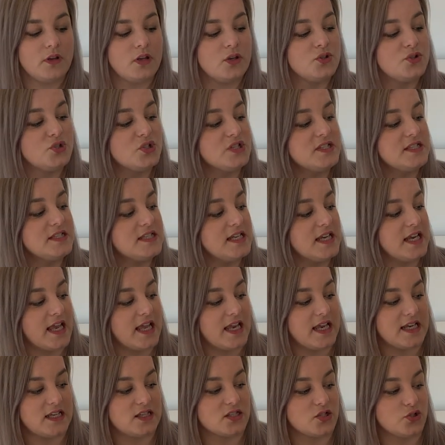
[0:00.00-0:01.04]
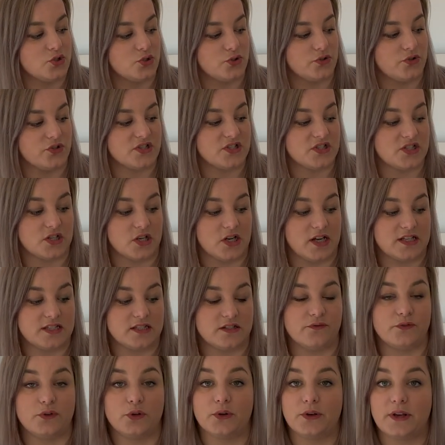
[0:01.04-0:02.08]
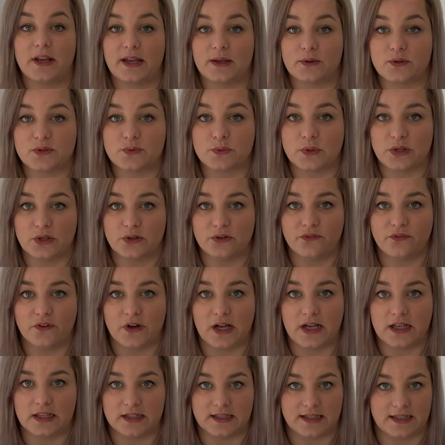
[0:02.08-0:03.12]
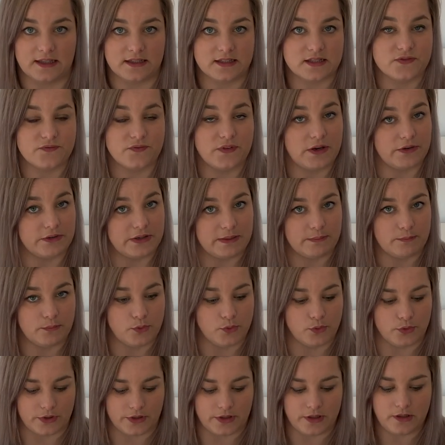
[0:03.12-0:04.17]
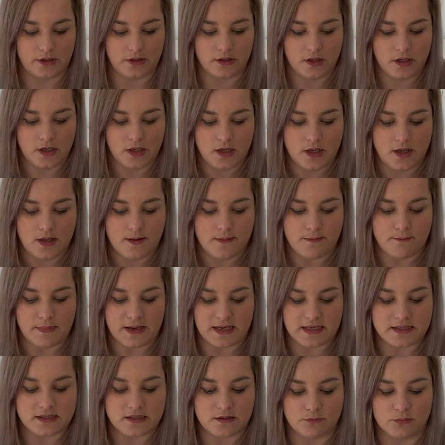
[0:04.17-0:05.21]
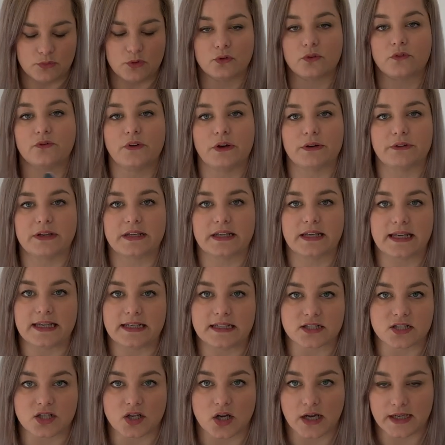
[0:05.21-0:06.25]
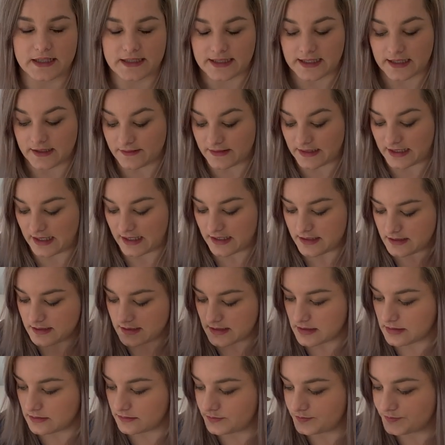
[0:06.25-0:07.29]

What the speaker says: just to get into the sides of your nails when you're filing. It's very important. It makes them look very neat and tidy at the end.